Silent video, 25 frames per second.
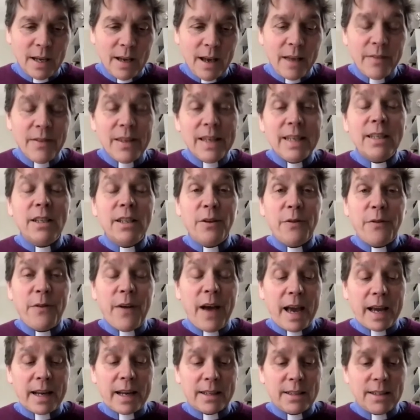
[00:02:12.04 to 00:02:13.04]
And these are the
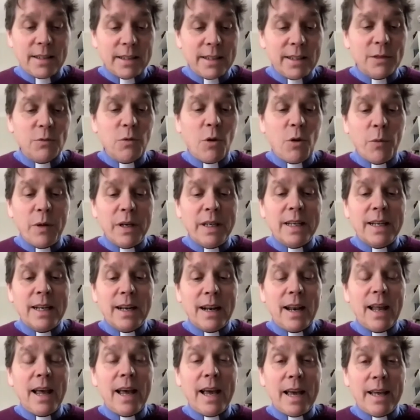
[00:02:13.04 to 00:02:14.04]
facts. This is what we
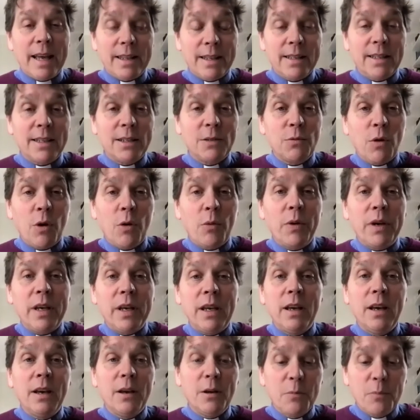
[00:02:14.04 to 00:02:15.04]
declare. This is what
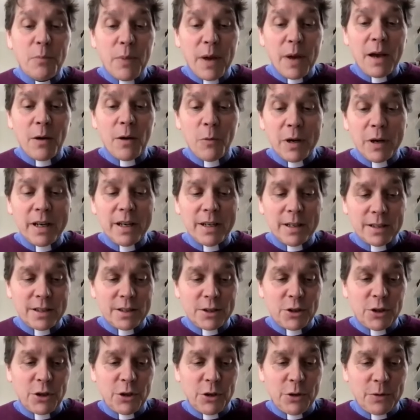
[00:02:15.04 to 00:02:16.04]
we bear witness
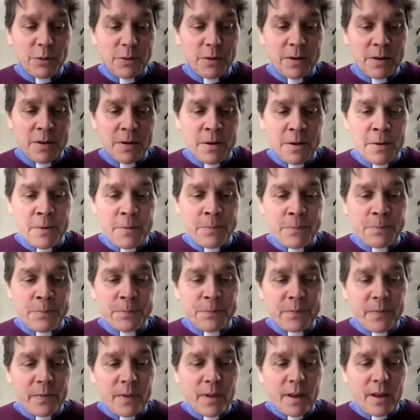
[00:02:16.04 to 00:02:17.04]
to.
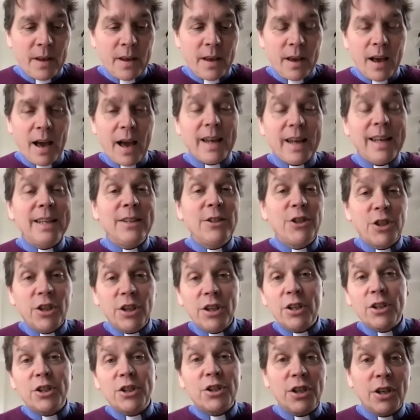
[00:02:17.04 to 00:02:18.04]
And in
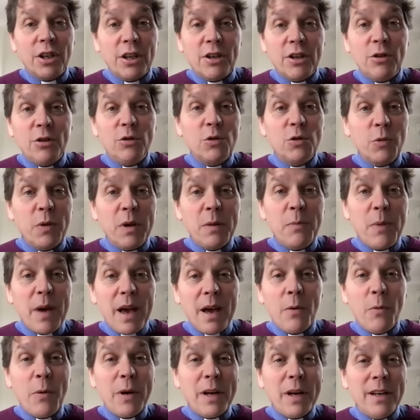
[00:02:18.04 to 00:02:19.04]
church circles, we
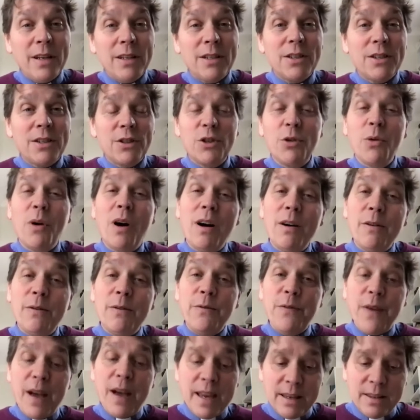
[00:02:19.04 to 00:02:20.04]
bear witness to our
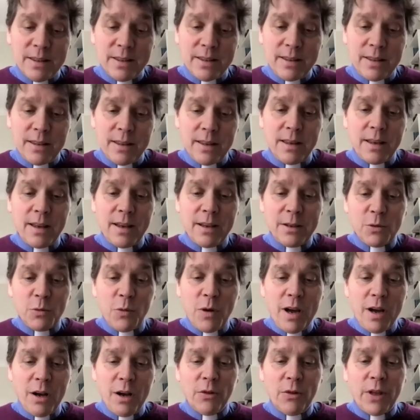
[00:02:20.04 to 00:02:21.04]
faith as
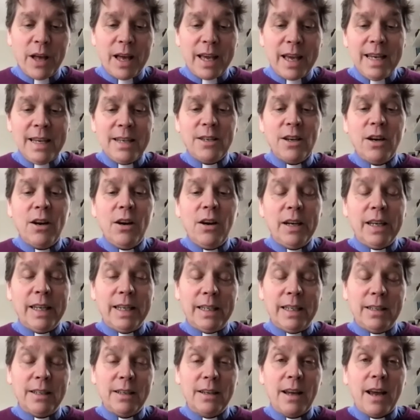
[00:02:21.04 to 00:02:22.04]
well, that he
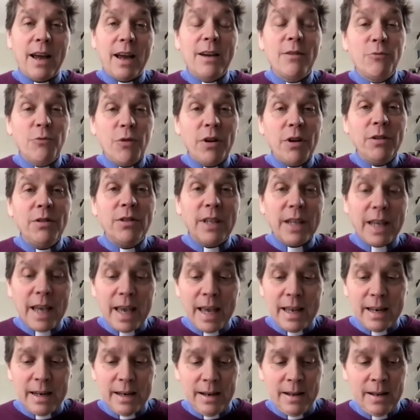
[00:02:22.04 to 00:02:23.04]
died and rose
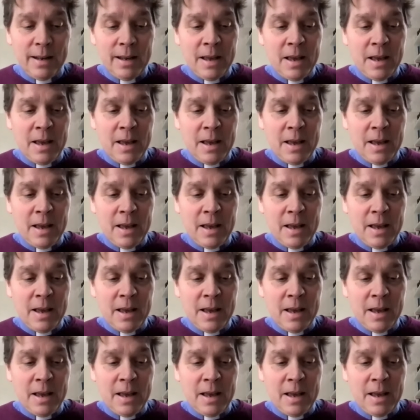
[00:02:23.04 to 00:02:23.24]
again